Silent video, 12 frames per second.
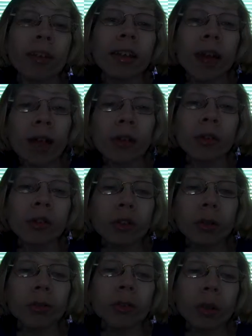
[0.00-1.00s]
the Gallagher
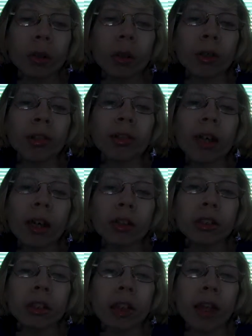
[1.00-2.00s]
School for Girls is
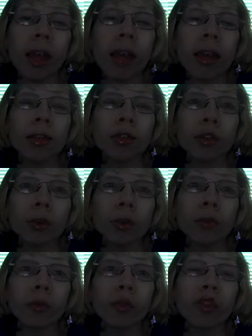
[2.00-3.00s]
actually a
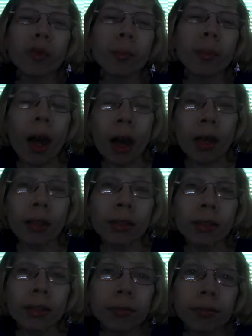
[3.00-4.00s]
school for
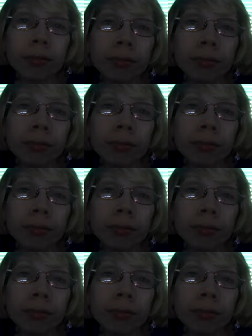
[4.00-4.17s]
spies.